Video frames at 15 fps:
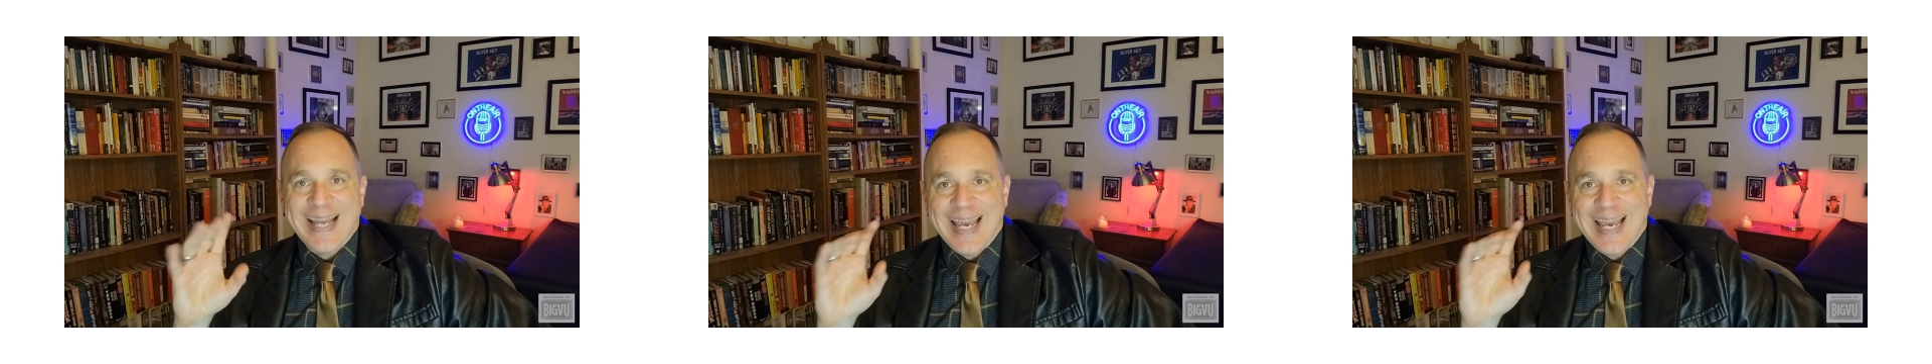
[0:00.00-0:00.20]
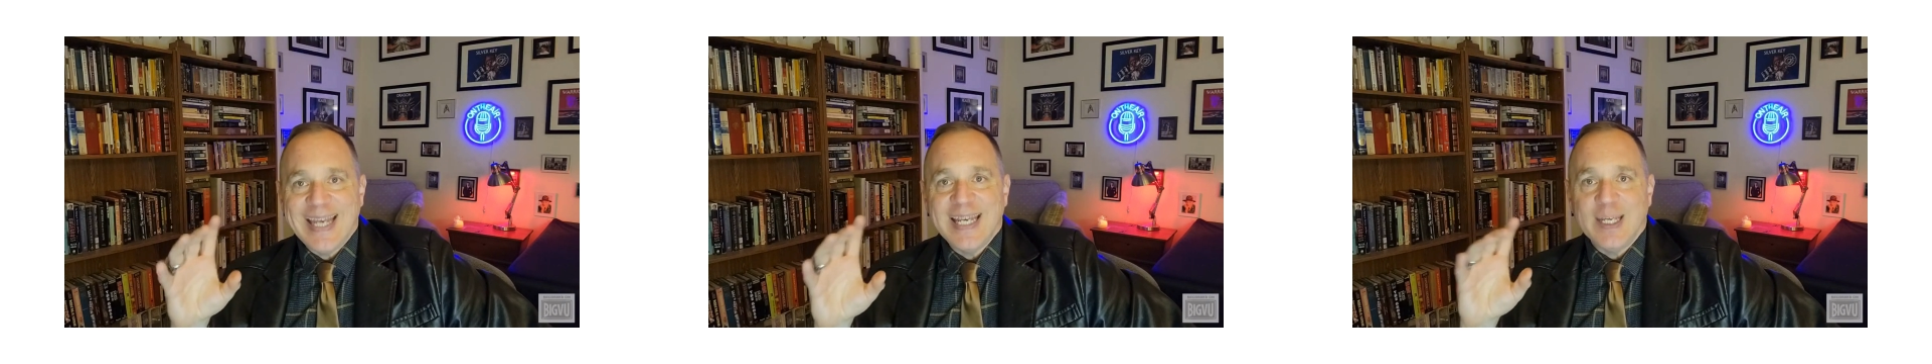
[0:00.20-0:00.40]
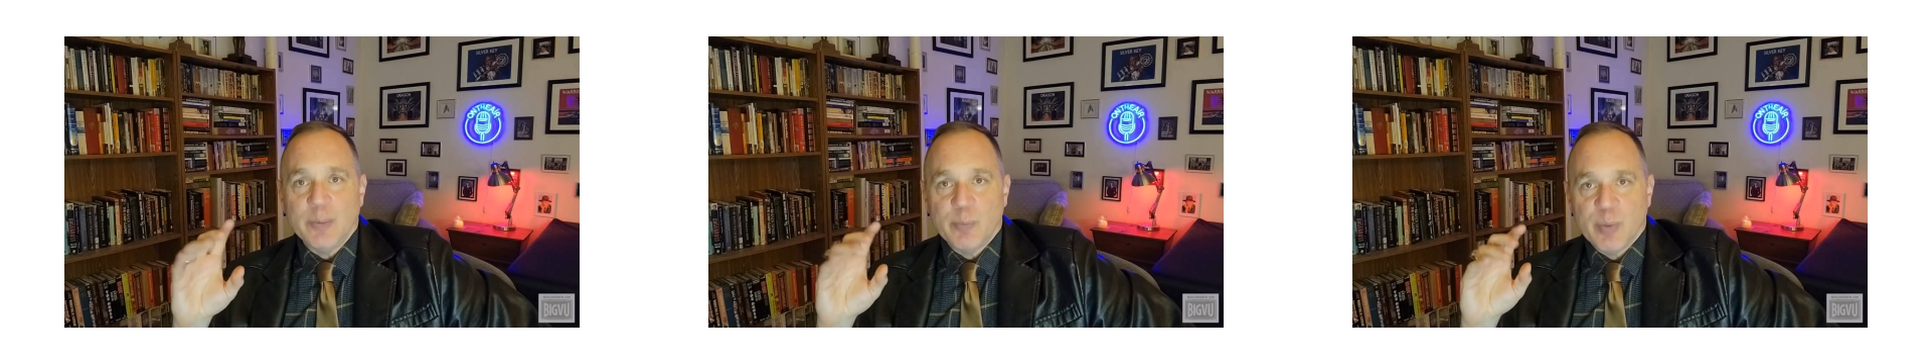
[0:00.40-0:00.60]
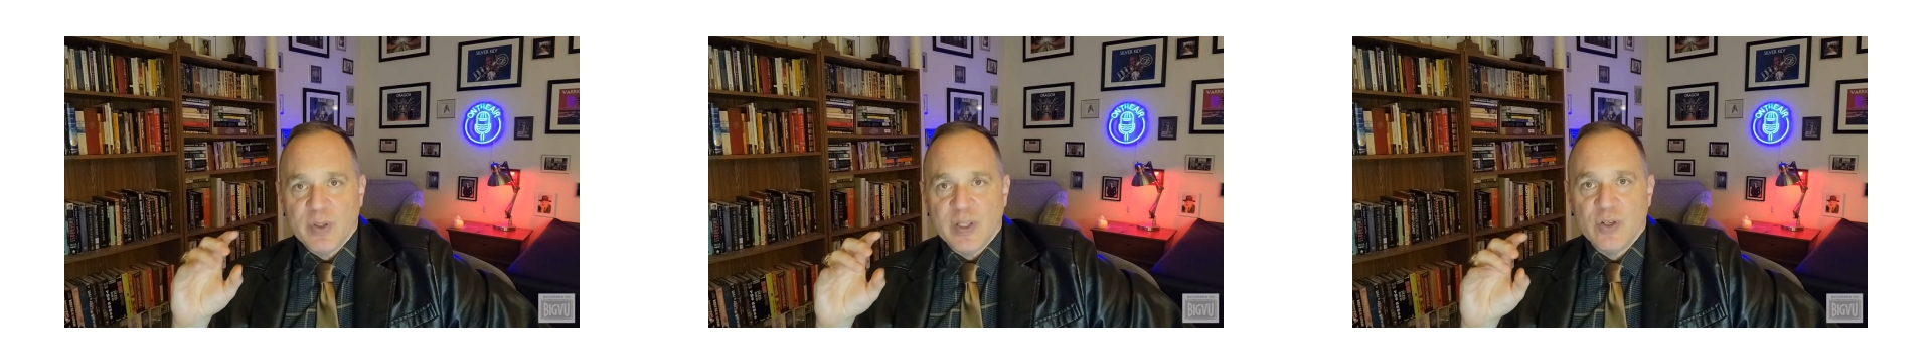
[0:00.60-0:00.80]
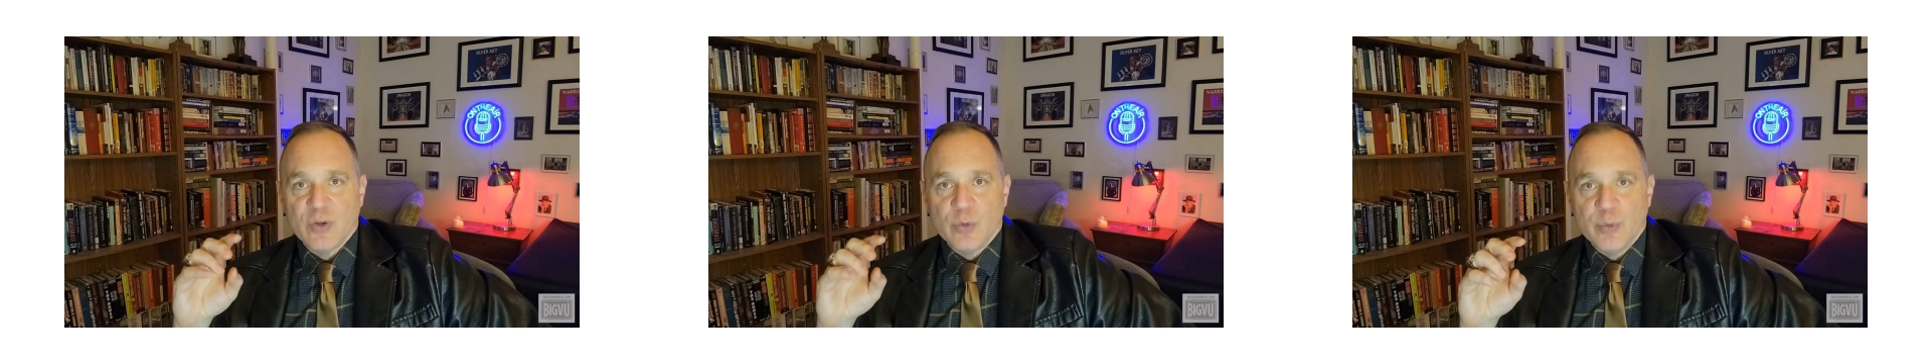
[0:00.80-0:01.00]
any
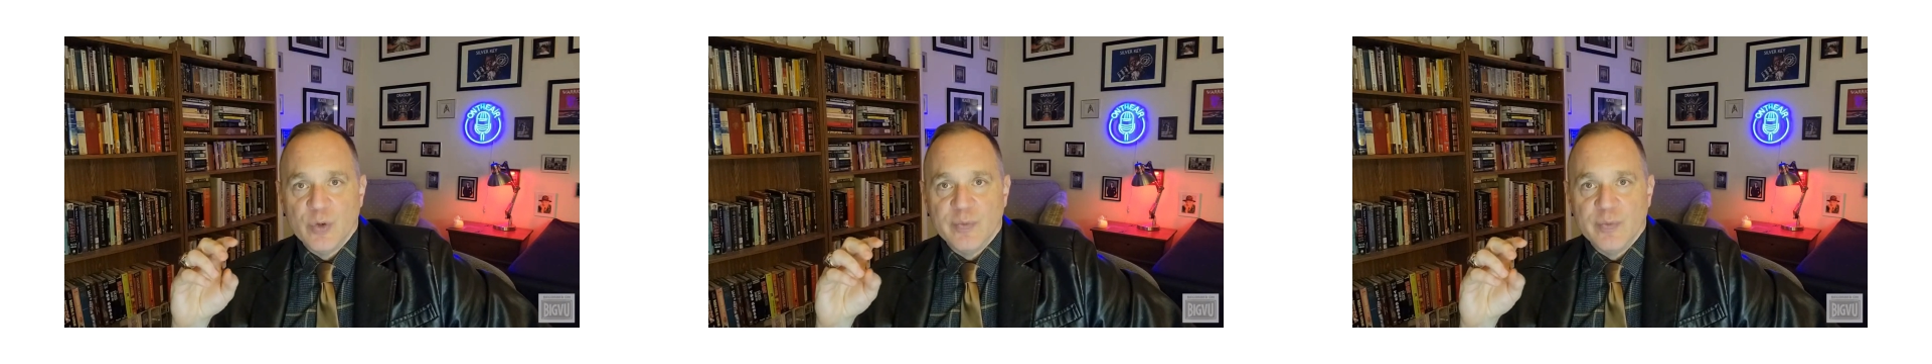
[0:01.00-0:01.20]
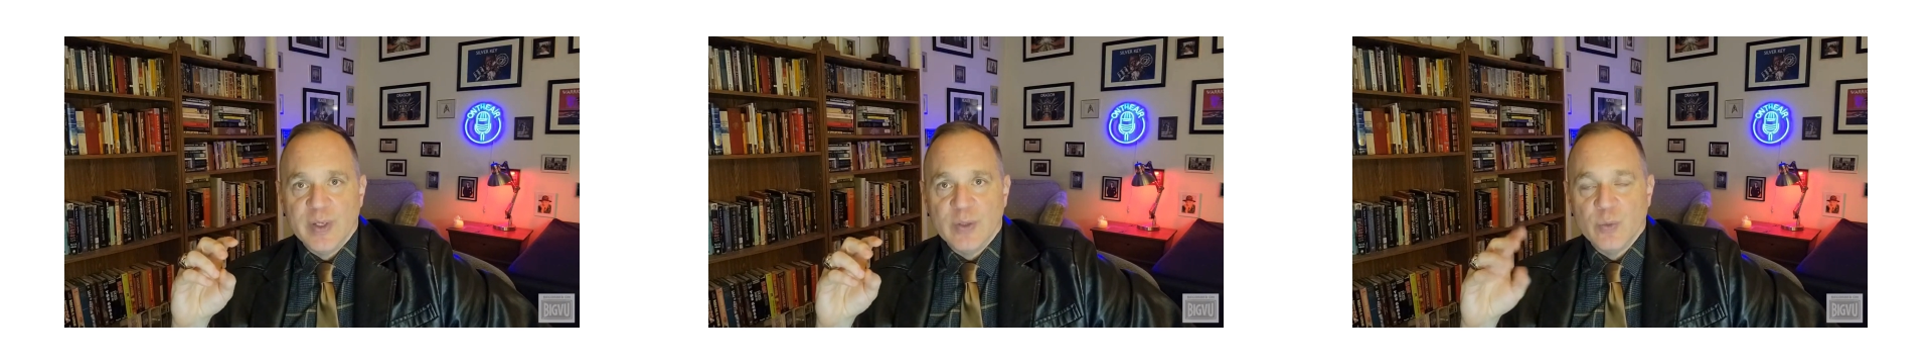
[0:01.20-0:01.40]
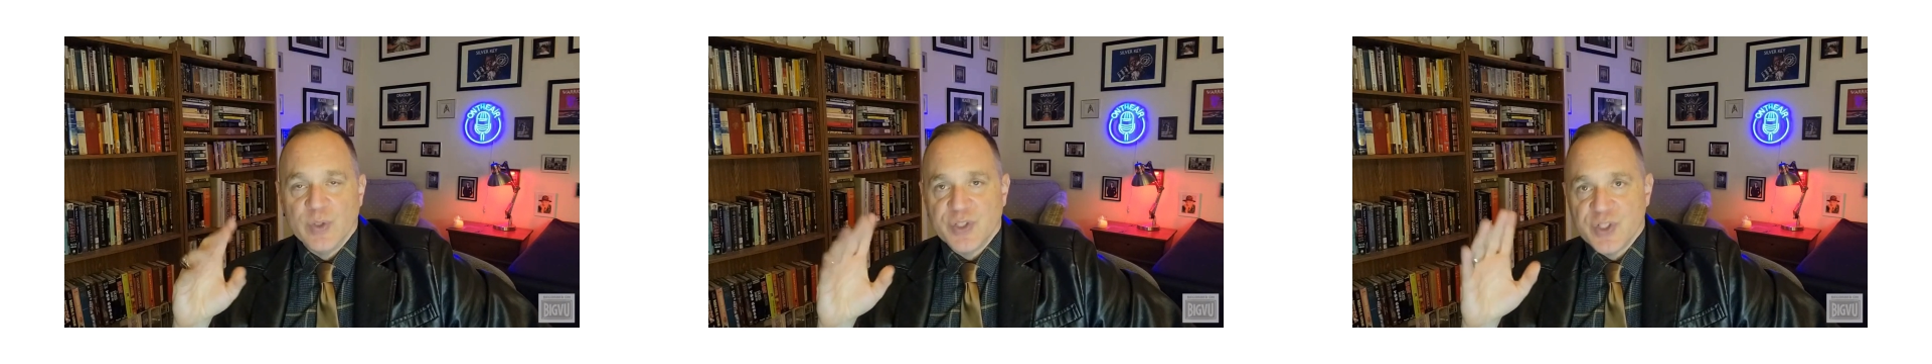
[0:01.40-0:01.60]
political movement which